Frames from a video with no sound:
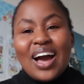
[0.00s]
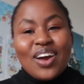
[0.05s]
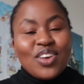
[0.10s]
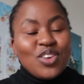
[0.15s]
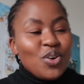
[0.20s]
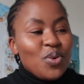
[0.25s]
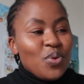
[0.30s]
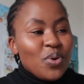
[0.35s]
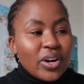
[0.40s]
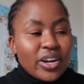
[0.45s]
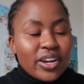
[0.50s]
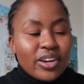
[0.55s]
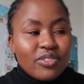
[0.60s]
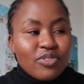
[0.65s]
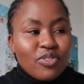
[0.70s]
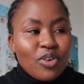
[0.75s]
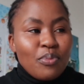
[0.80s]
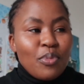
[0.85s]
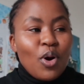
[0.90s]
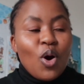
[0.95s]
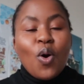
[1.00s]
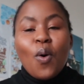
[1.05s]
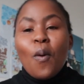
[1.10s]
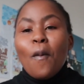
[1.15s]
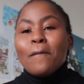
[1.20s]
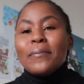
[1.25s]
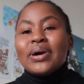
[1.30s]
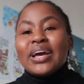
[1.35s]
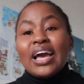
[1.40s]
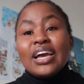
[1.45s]
you're working from
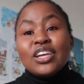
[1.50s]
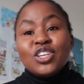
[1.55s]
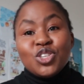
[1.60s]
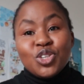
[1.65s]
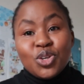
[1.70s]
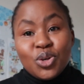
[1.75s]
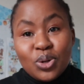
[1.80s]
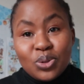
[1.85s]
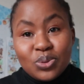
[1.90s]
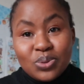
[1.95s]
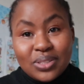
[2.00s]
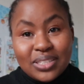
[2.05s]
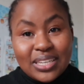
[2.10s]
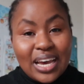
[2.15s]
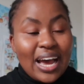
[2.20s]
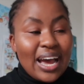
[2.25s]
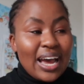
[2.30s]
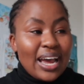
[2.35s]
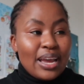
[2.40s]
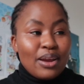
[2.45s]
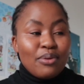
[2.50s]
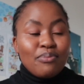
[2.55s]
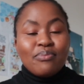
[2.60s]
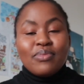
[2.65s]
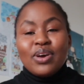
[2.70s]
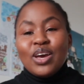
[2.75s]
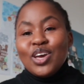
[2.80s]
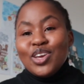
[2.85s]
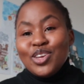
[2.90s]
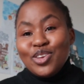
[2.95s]
home at your own time,